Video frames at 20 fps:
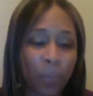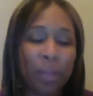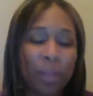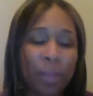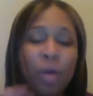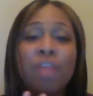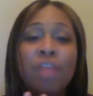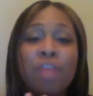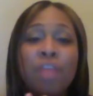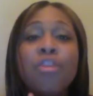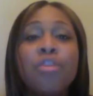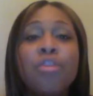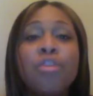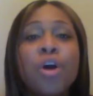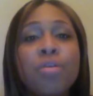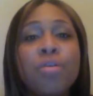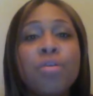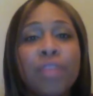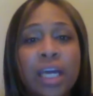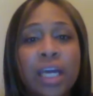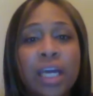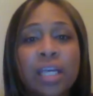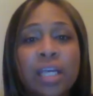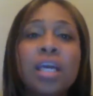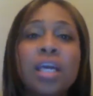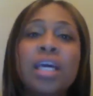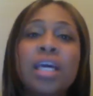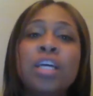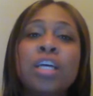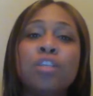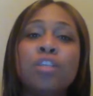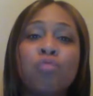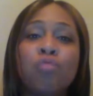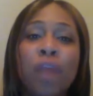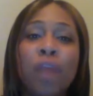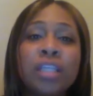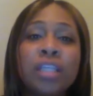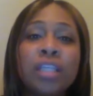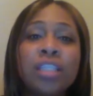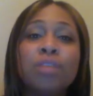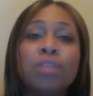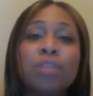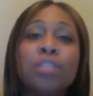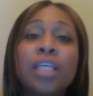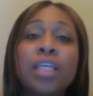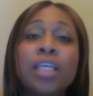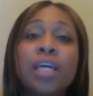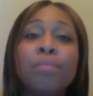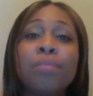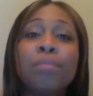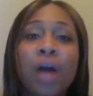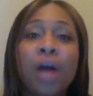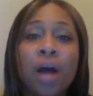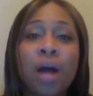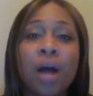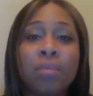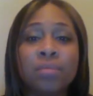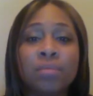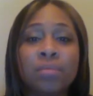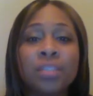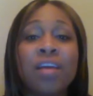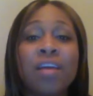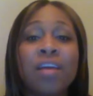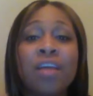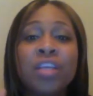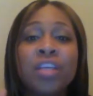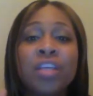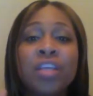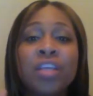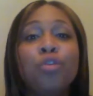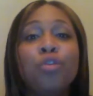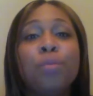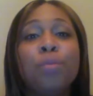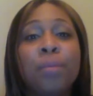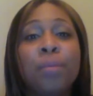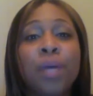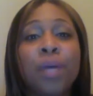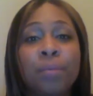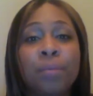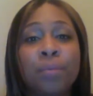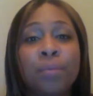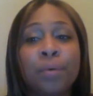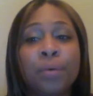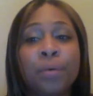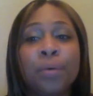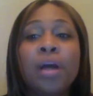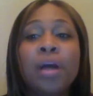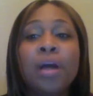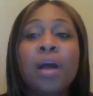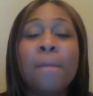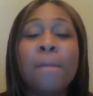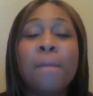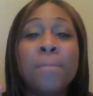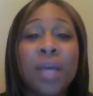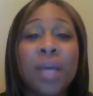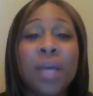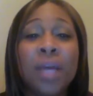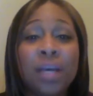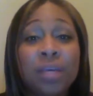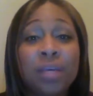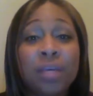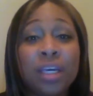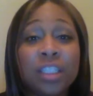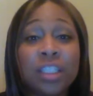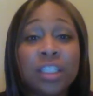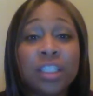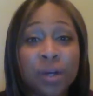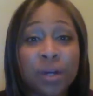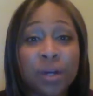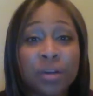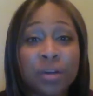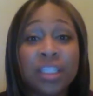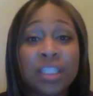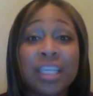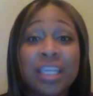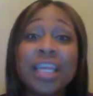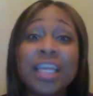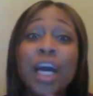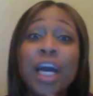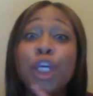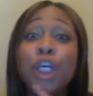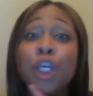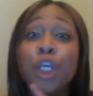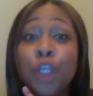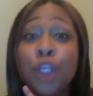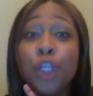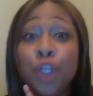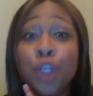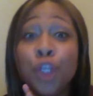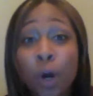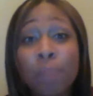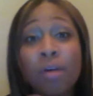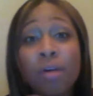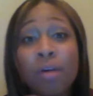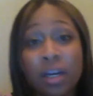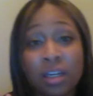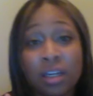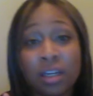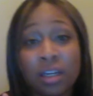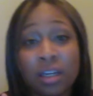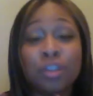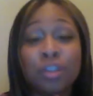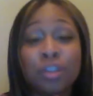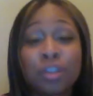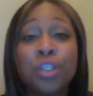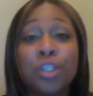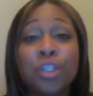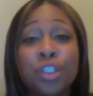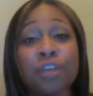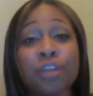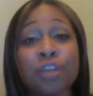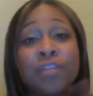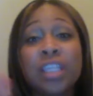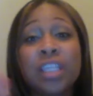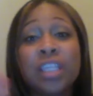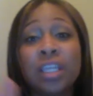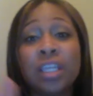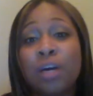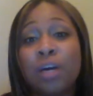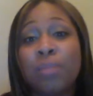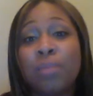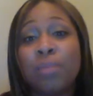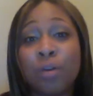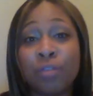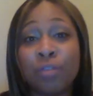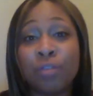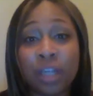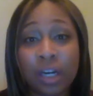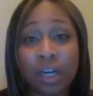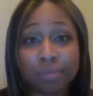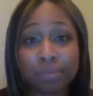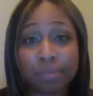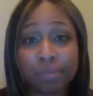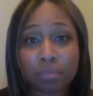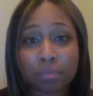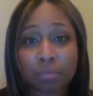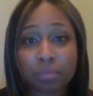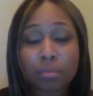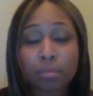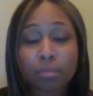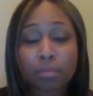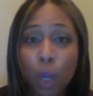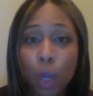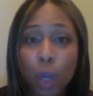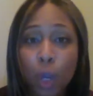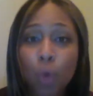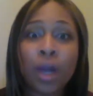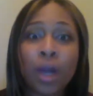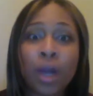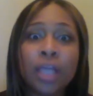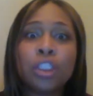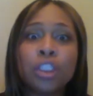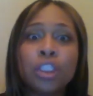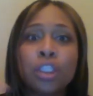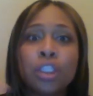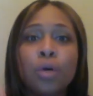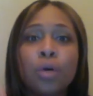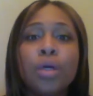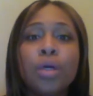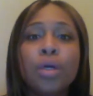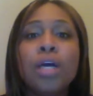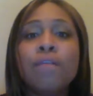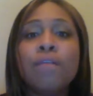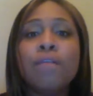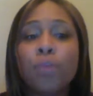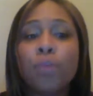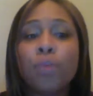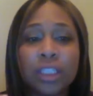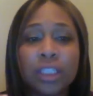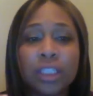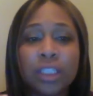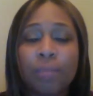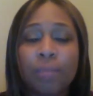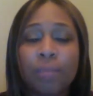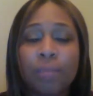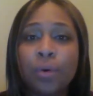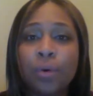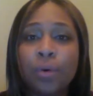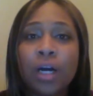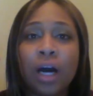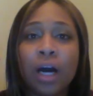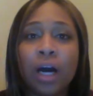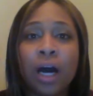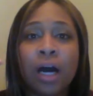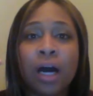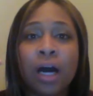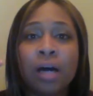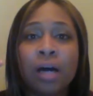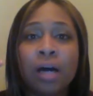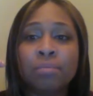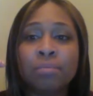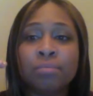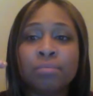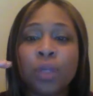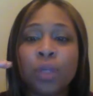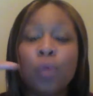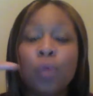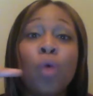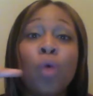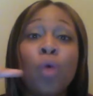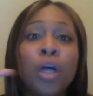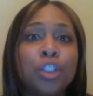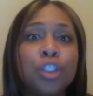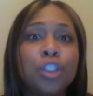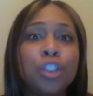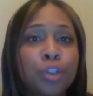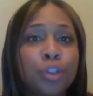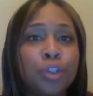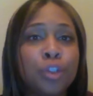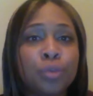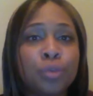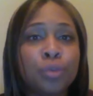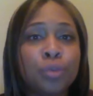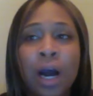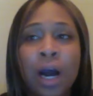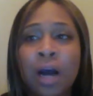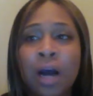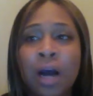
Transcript: All right, the third thing is write down 10 problems that this group of people may be experiencing that your product, your service can help overcome. Right, and so, for example, wants to